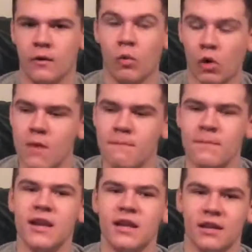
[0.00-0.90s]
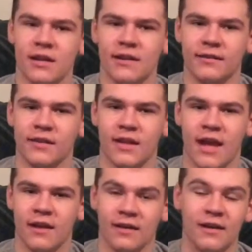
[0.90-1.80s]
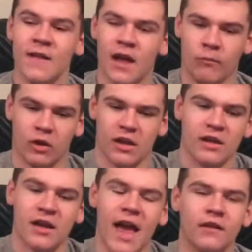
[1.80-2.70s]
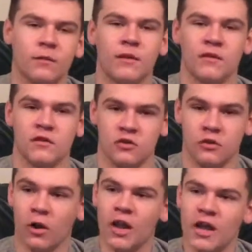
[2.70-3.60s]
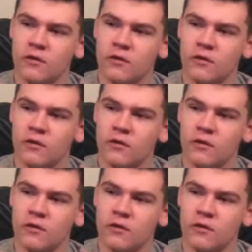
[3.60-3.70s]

we're immediately into the ending, and we're getting an expositional,